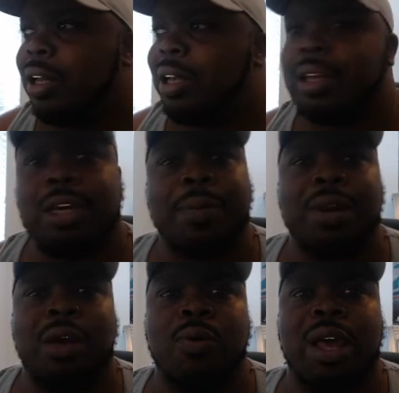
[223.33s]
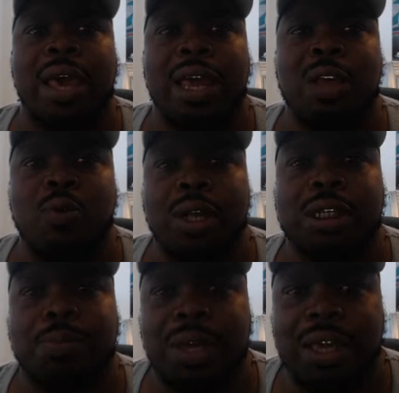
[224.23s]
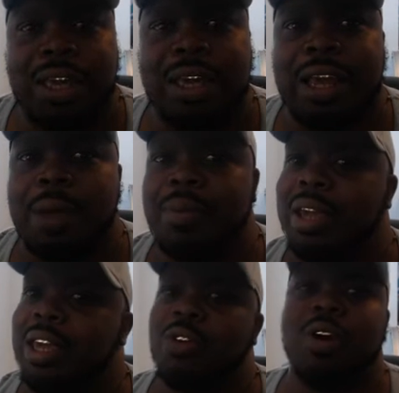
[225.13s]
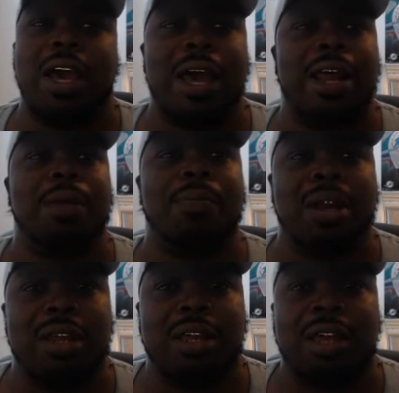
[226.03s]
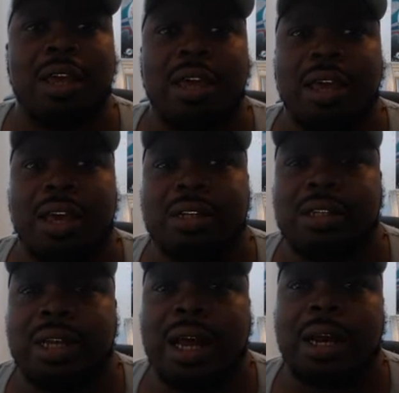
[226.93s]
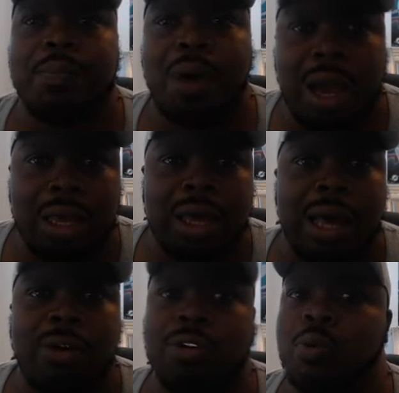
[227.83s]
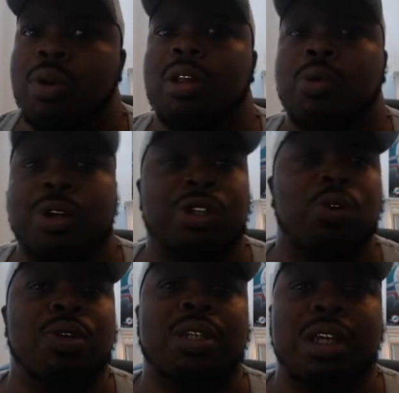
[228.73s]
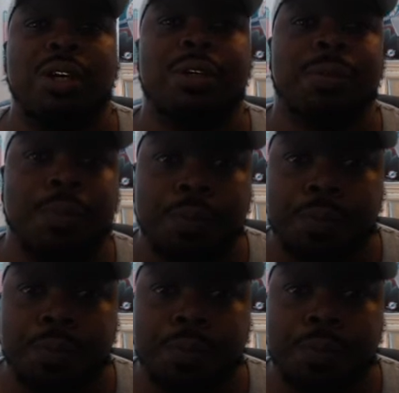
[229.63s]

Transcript: Then coming in with 81 speed. I mean, he's going to have that ability. You got a pocket. I don't know what the threshold is here.